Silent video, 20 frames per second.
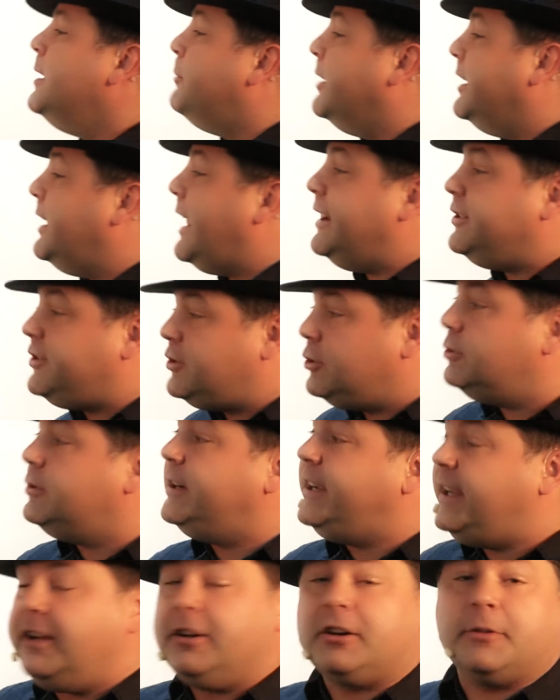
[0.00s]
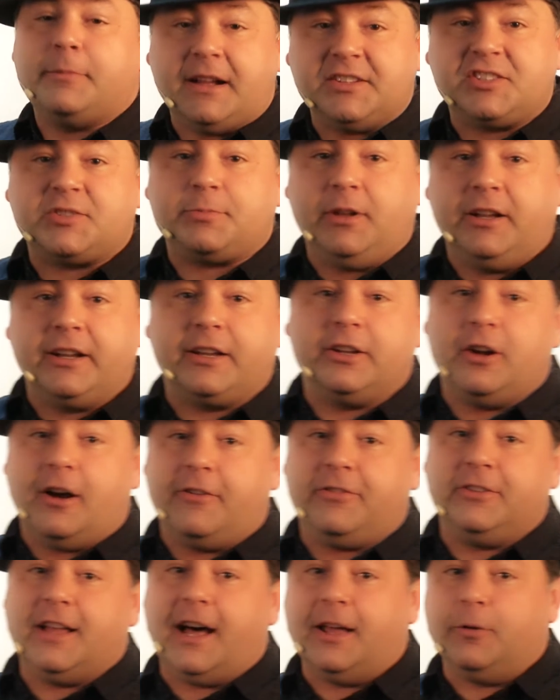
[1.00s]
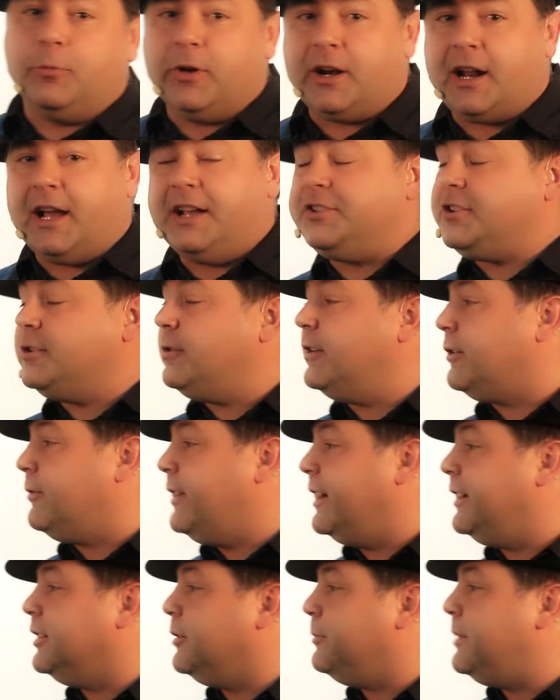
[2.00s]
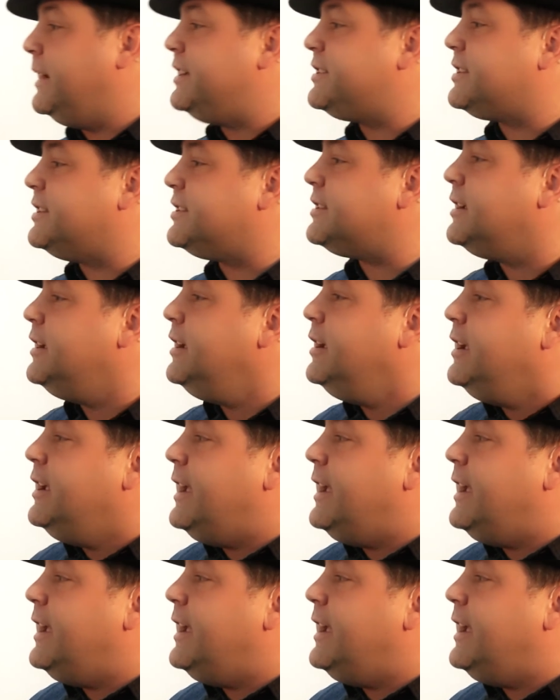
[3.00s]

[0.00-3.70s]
But I do hear about Splunk an awful lot in what I do on a regular basis.